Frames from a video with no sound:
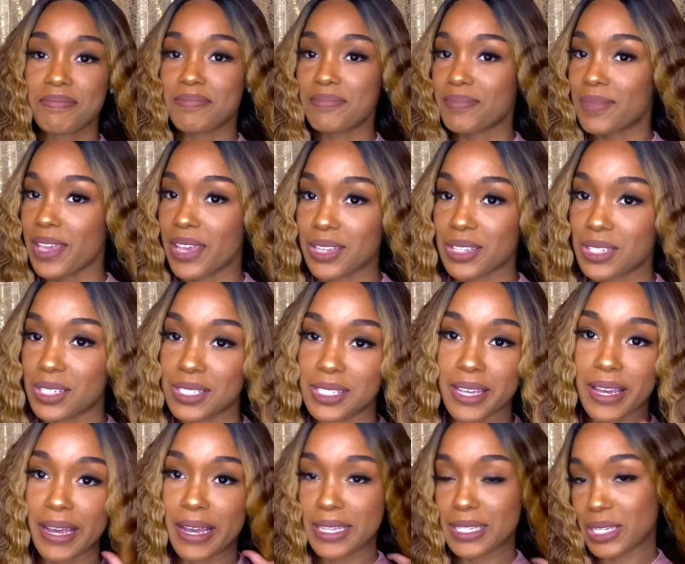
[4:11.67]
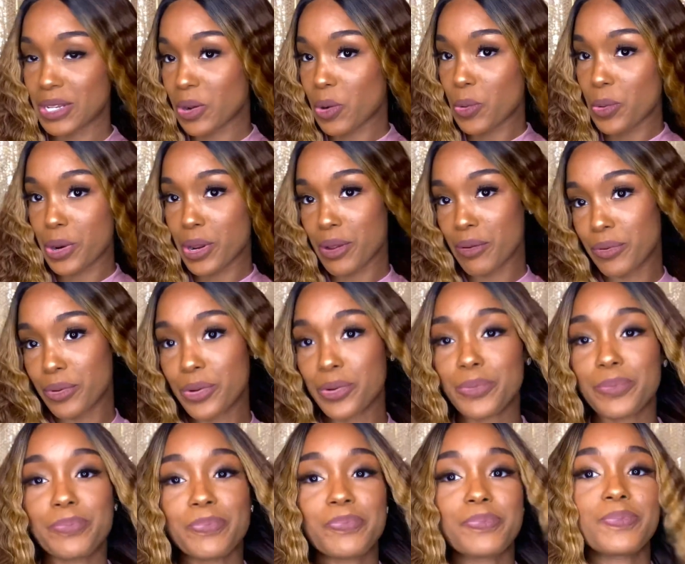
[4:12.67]
exercising or whatever.
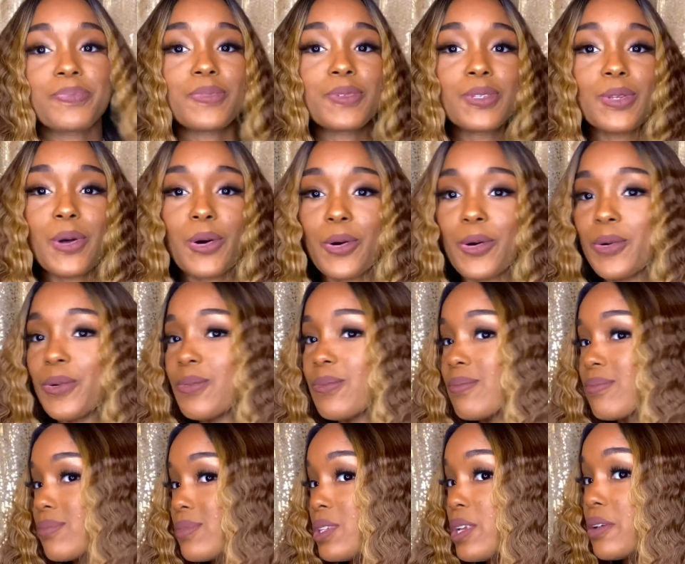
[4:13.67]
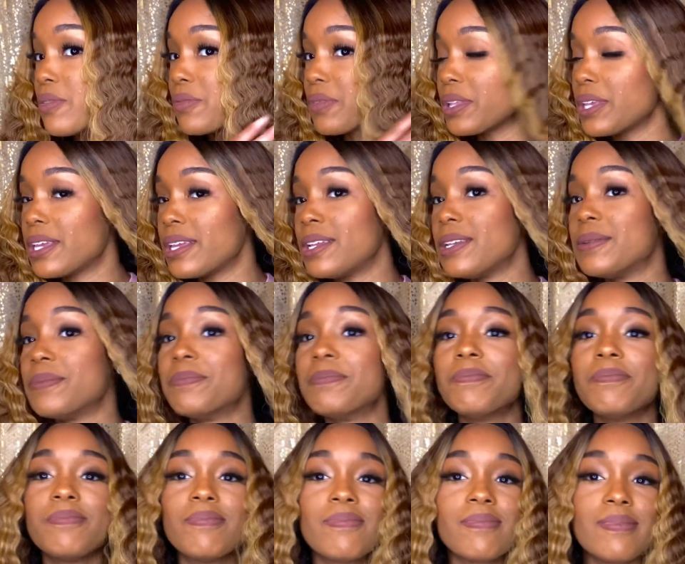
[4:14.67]
So definitely,
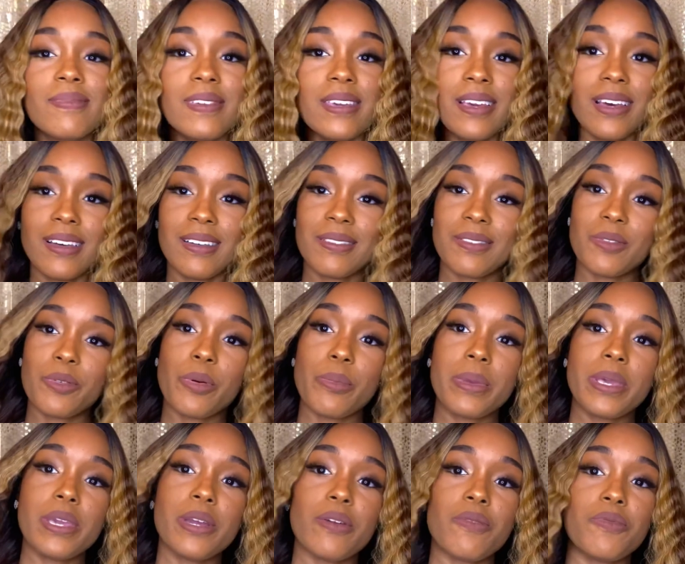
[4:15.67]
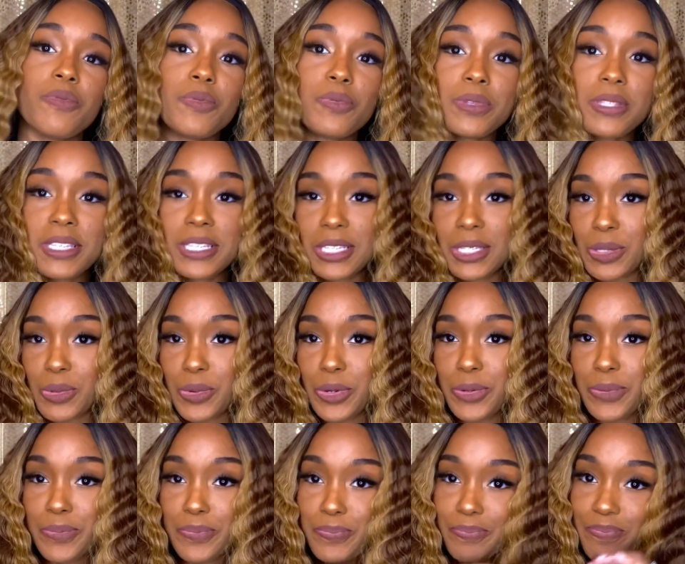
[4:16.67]
yeah, wanna be careful with this one.